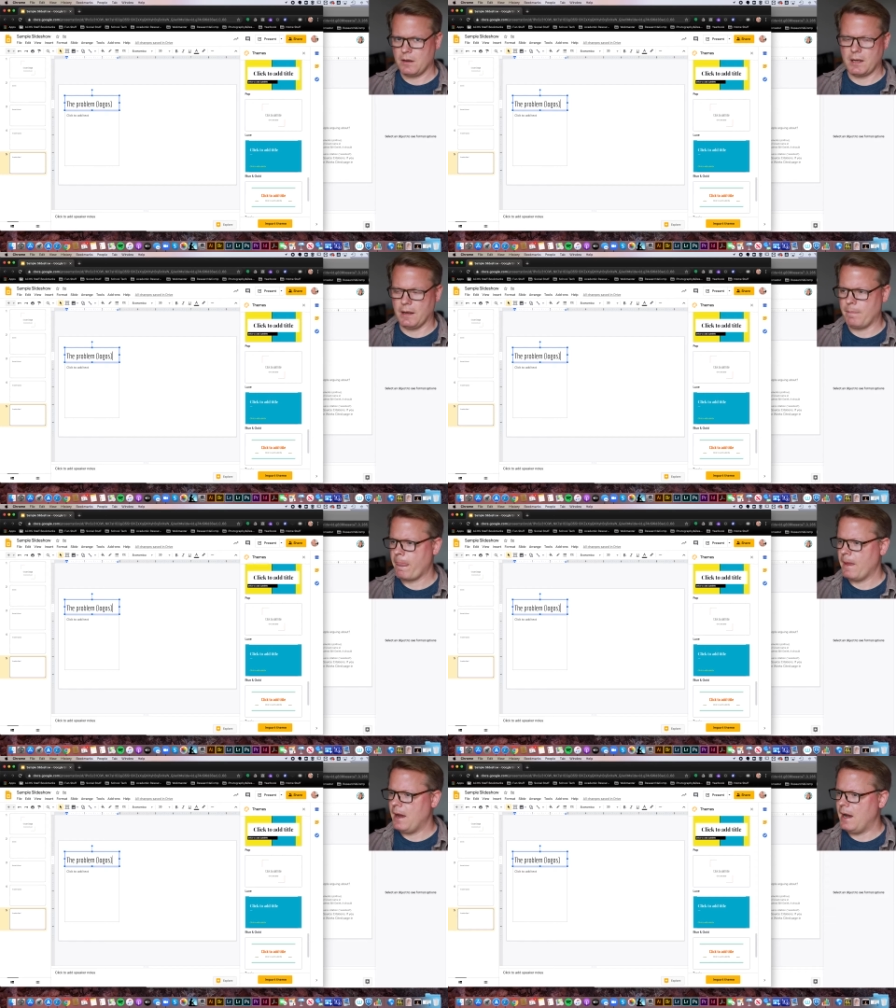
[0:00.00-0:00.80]
Okay,
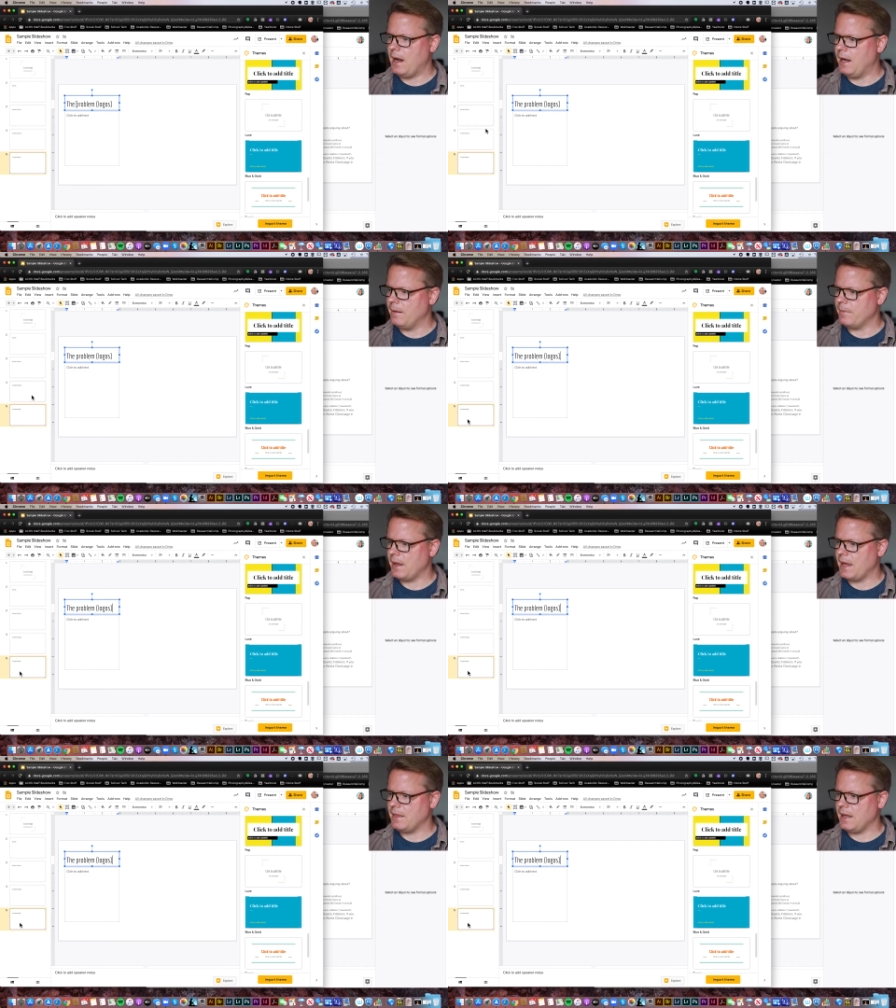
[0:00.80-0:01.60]

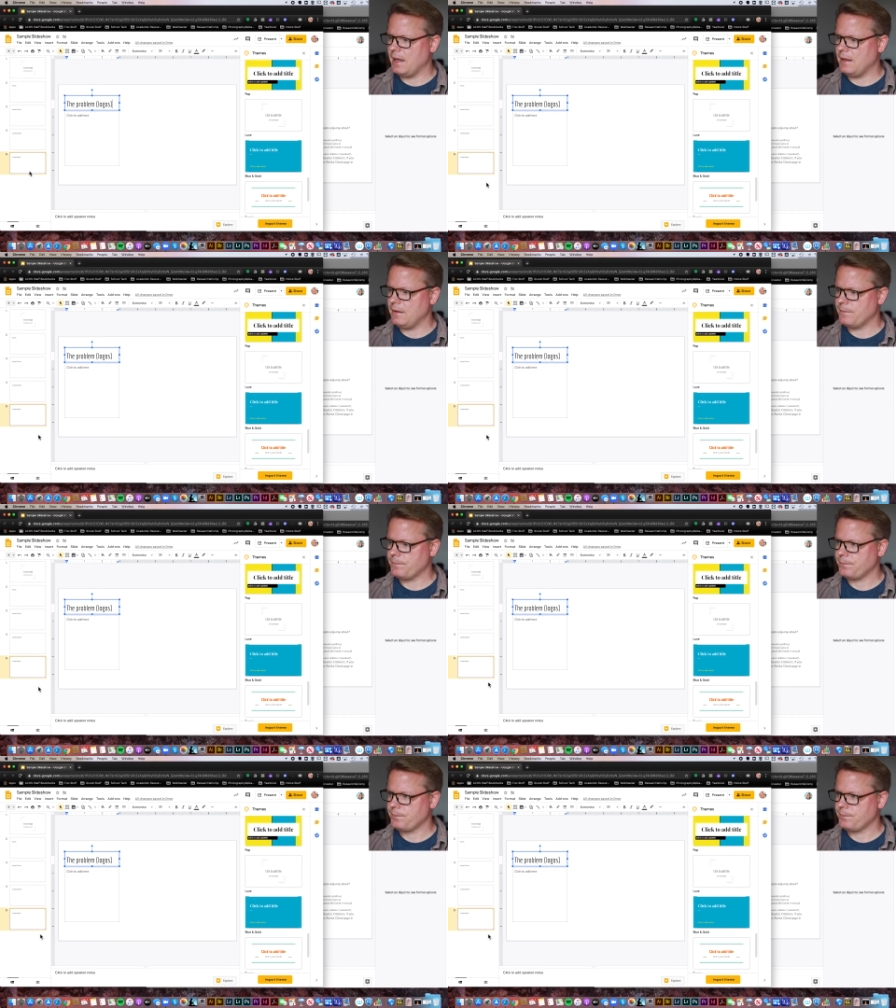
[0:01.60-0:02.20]
and then